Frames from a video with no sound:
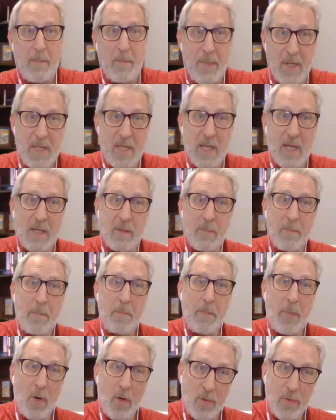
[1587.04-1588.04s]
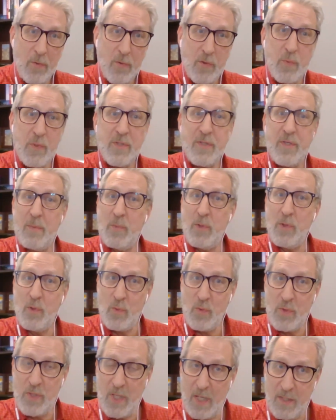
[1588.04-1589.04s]
but yet partners with someone
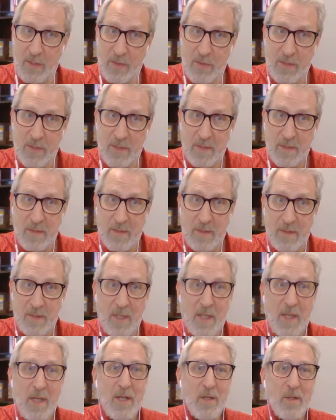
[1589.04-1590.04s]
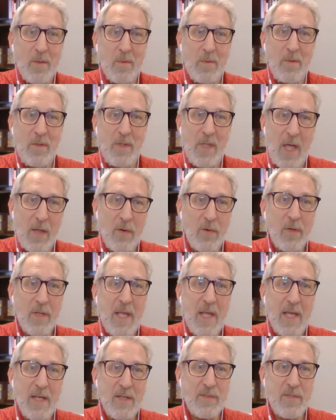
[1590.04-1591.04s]
who does, not
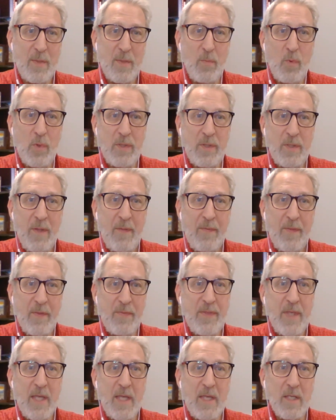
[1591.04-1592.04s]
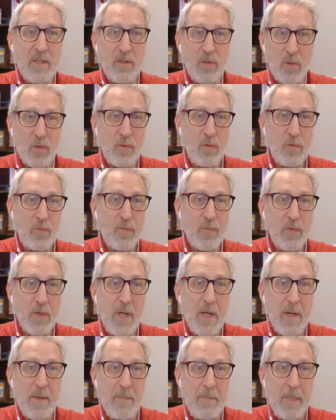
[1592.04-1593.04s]
only has someone that they can learn
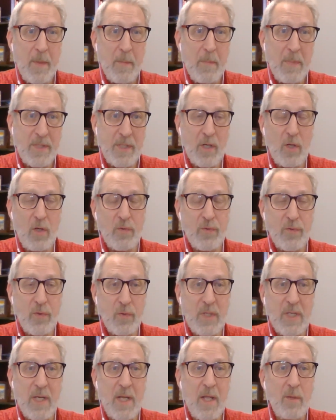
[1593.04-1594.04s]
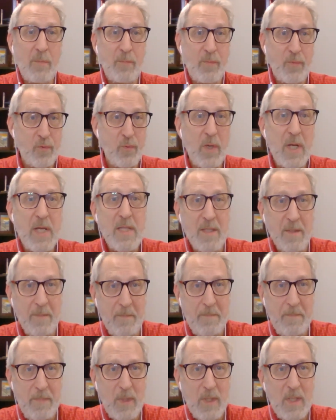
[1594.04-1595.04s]
from, but that also can help train them.
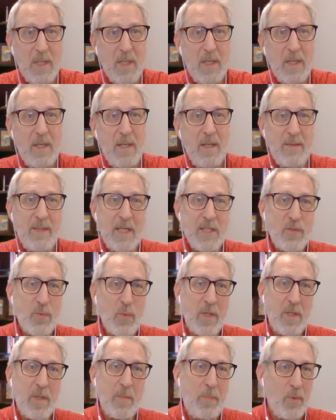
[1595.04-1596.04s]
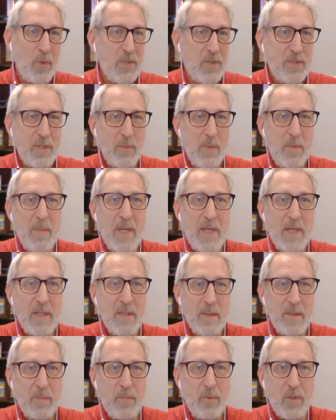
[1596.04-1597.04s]
And that's one of the points that we make
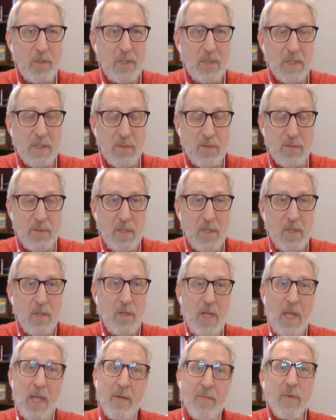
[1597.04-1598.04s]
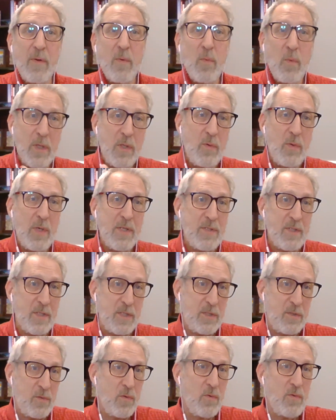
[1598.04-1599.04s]
in the book is everyone who has a
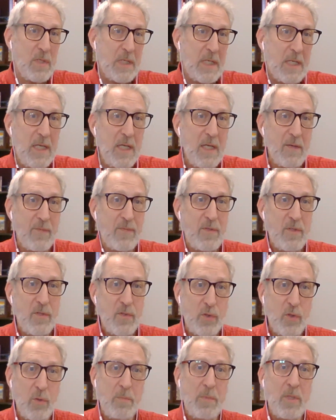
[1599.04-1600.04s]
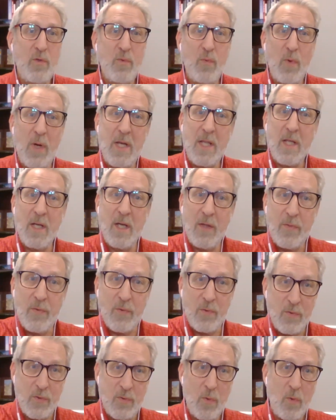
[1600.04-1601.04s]
certain gift should be training
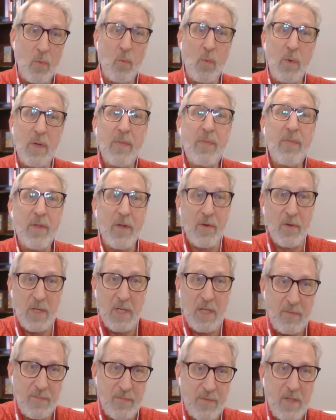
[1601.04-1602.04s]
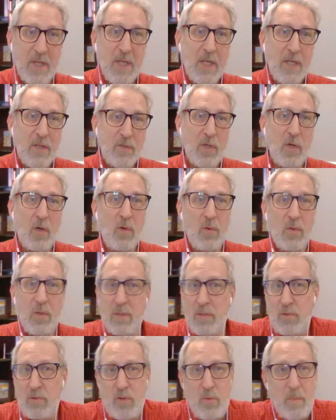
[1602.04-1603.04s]
others with their gift. So
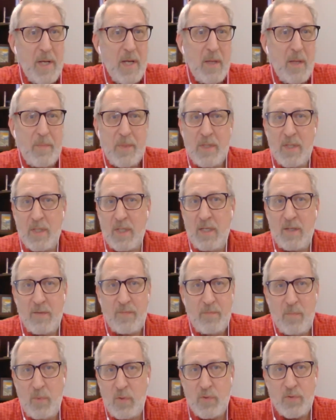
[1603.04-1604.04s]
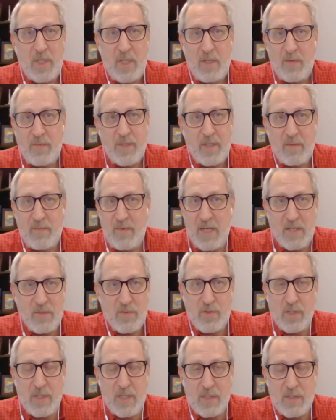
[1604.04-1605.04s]
you may not be the most gifted
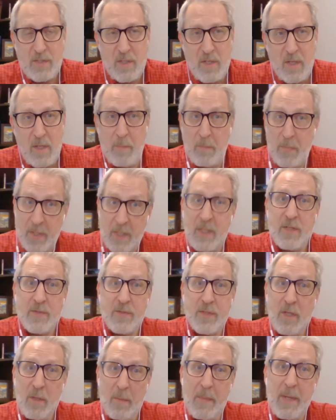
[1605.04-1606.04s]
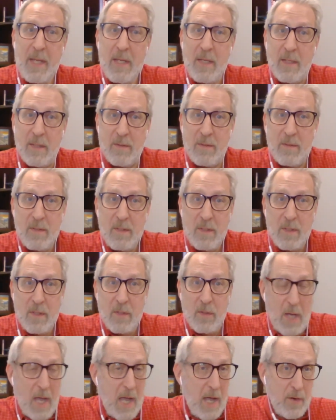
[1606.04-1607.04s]
evangelist, but it is a command.
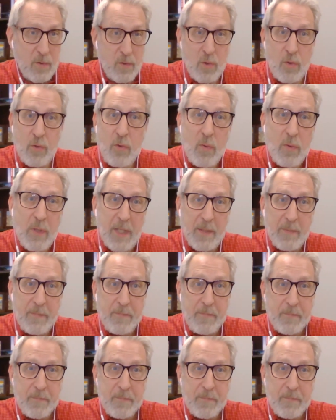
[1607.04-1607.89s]
How do you do it?